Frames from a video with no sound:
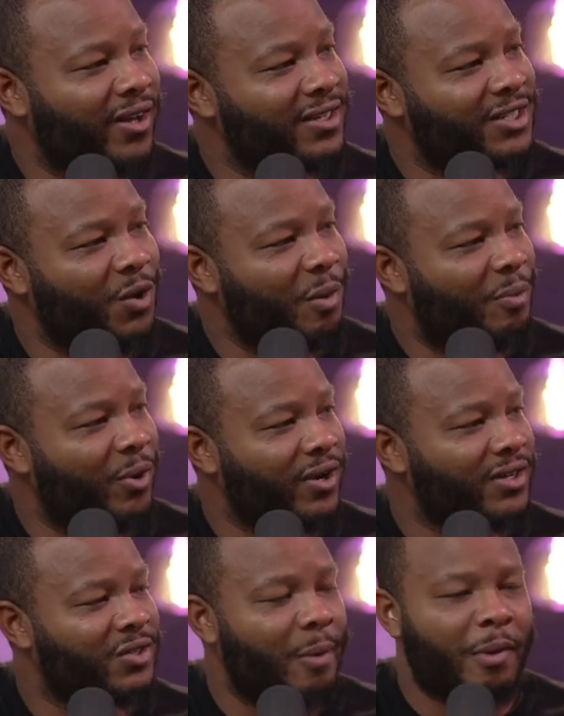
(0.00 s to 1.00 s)
It's so
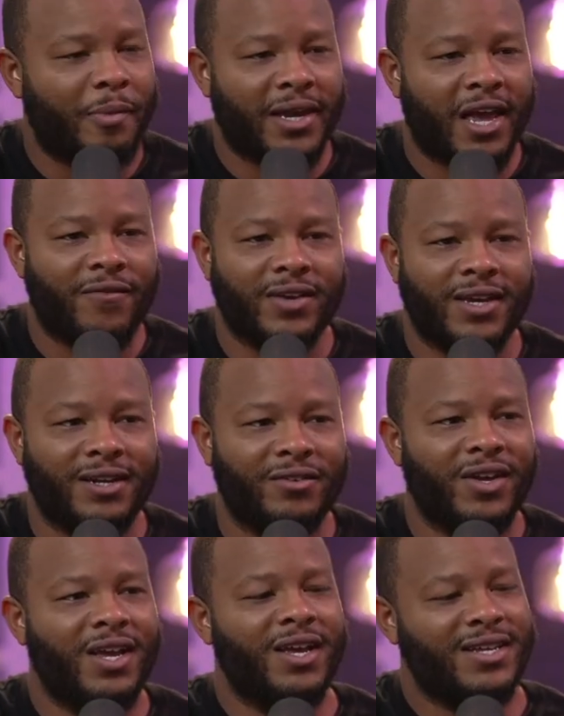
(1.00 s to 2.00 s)
important. So I'm a big advocate
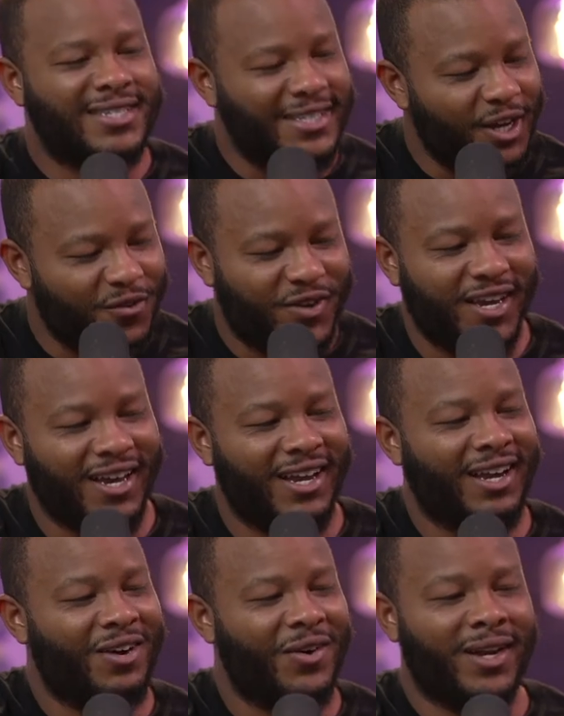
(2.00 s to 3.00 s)
of
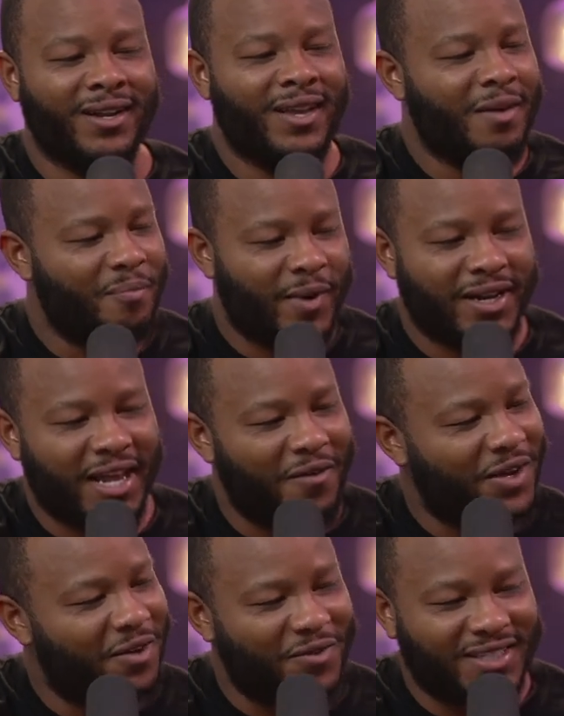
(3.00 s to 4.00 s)
self-care and being an
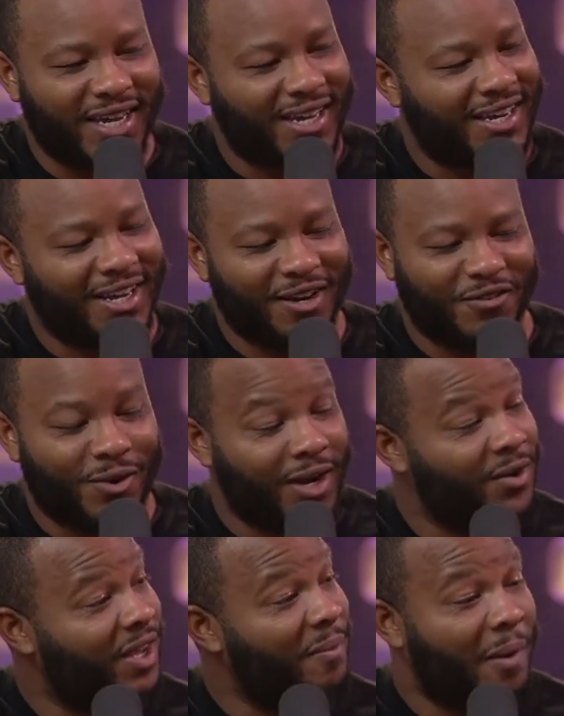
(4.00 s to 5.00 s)
advocate for taking care of you. I
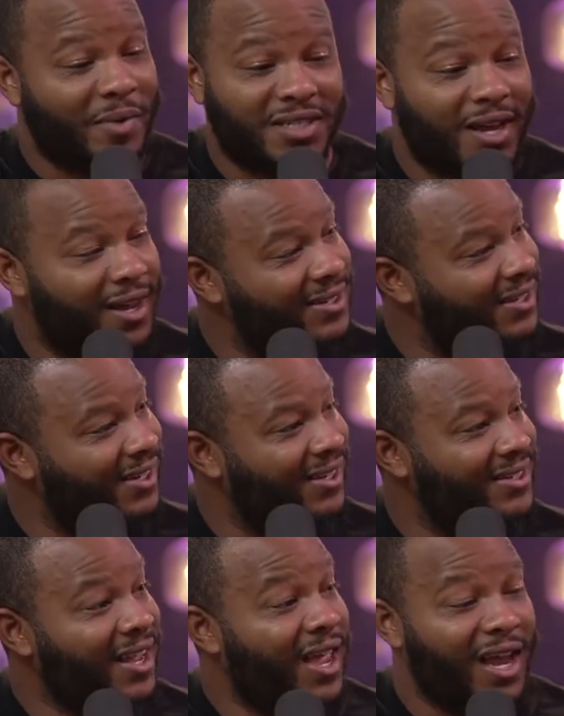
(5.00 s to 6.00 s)
go get my
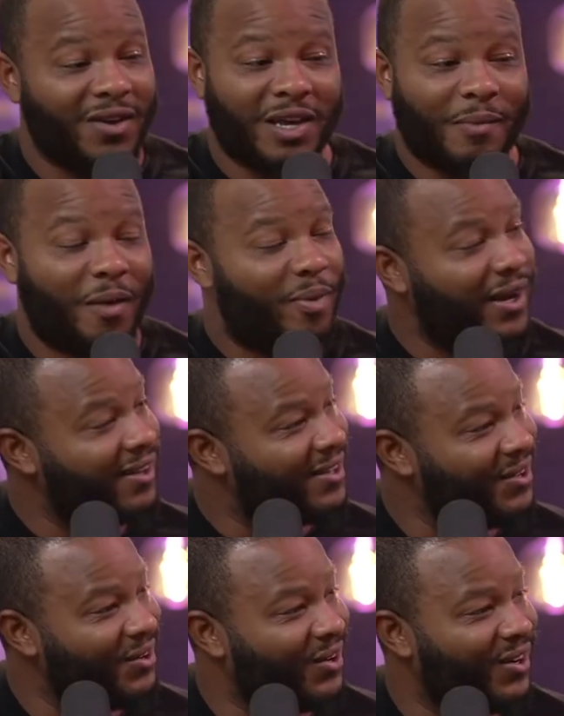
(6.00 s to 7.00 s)
massages, I go get my
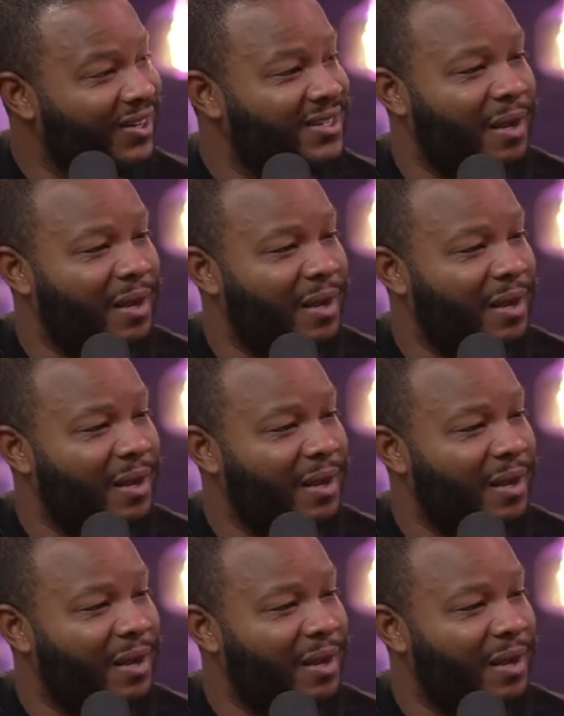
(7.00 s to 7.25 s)
pedicures.